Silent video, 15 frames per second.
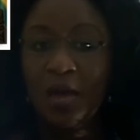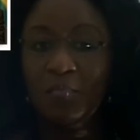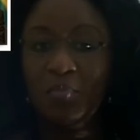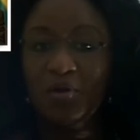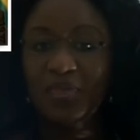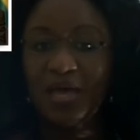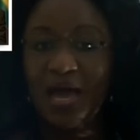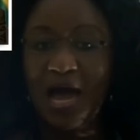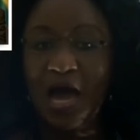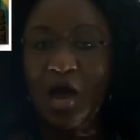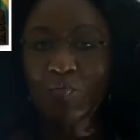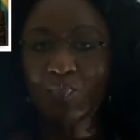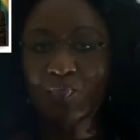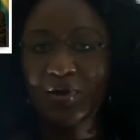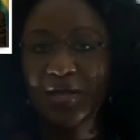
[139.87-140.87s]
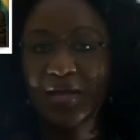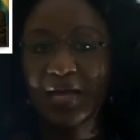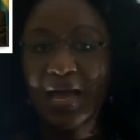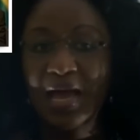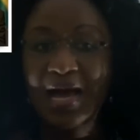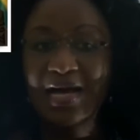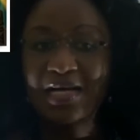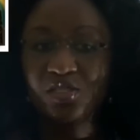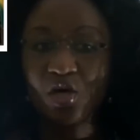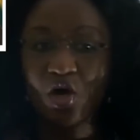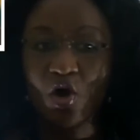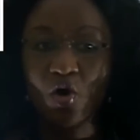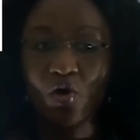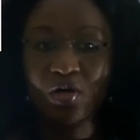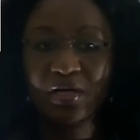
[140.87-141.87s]
But the outbreak has
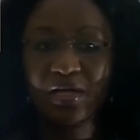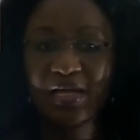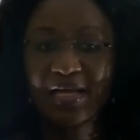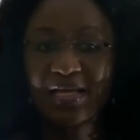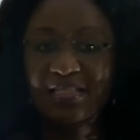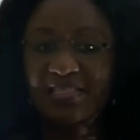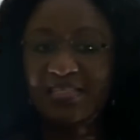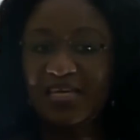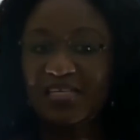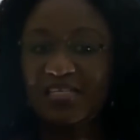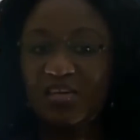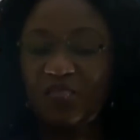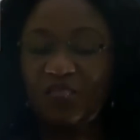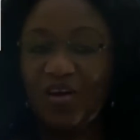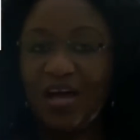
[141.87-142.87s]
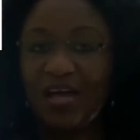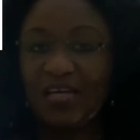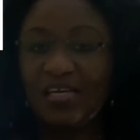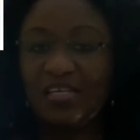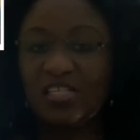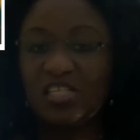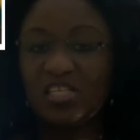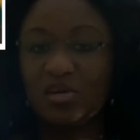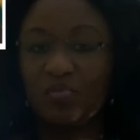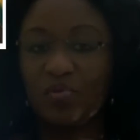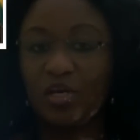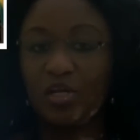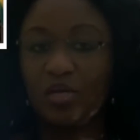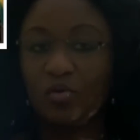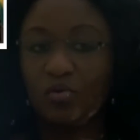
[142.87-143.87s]
only intensified in
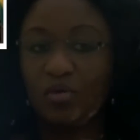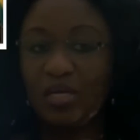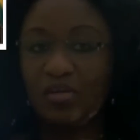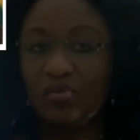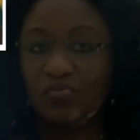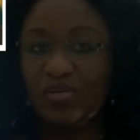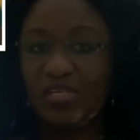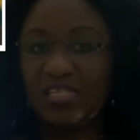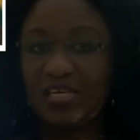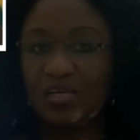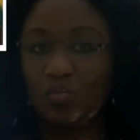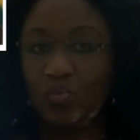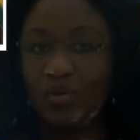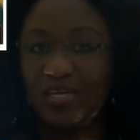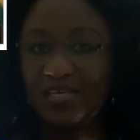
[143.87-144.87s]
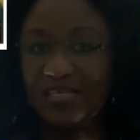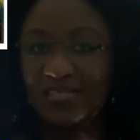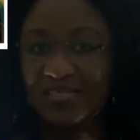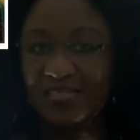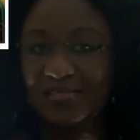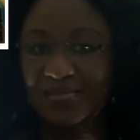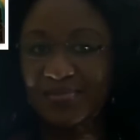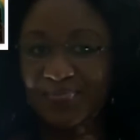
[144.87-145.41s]
Sierra Leone in recent weeks.